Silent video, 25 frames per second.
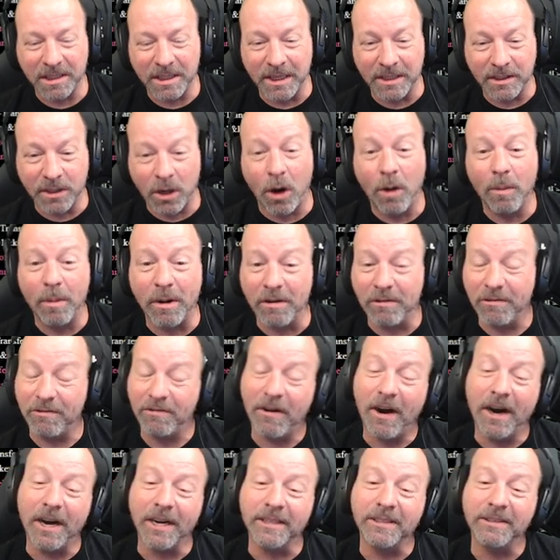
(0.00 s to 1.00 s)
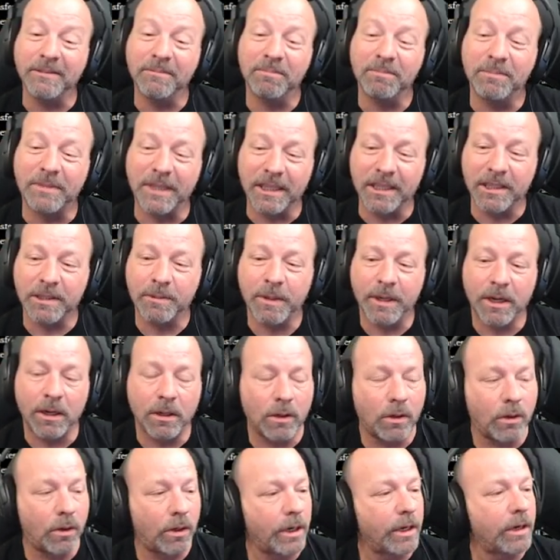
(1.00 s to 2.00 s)
It's all been fun, but it's been a
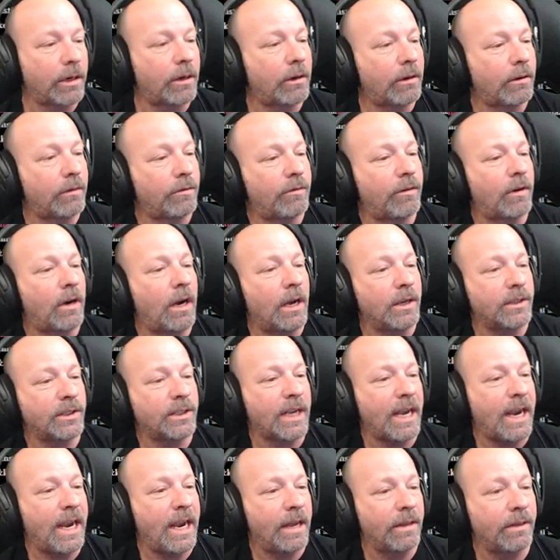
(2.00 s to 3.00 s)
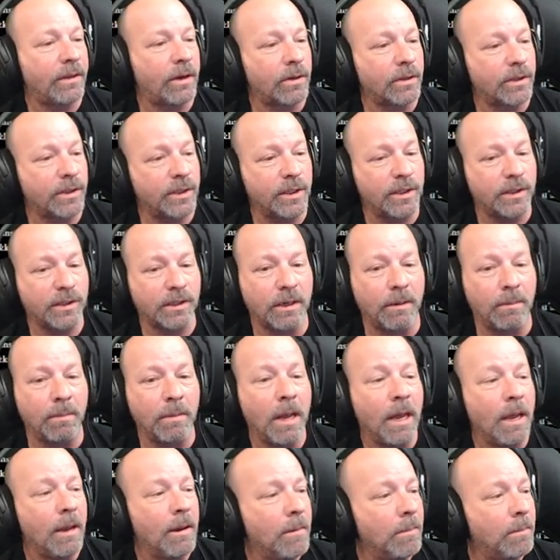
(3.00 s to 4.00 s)
learning curve for us and their system,
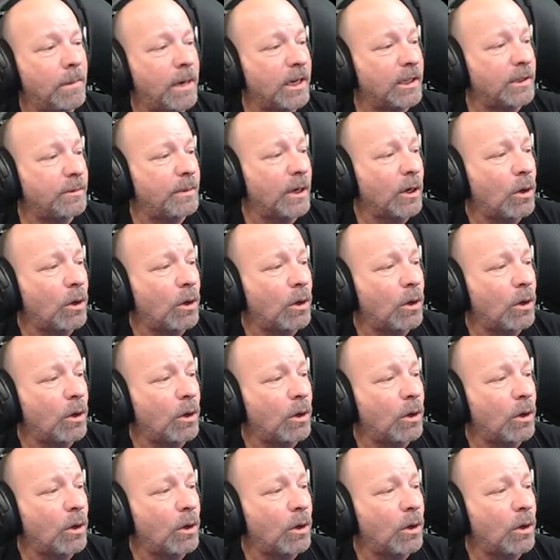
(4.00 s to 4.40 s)
but it's been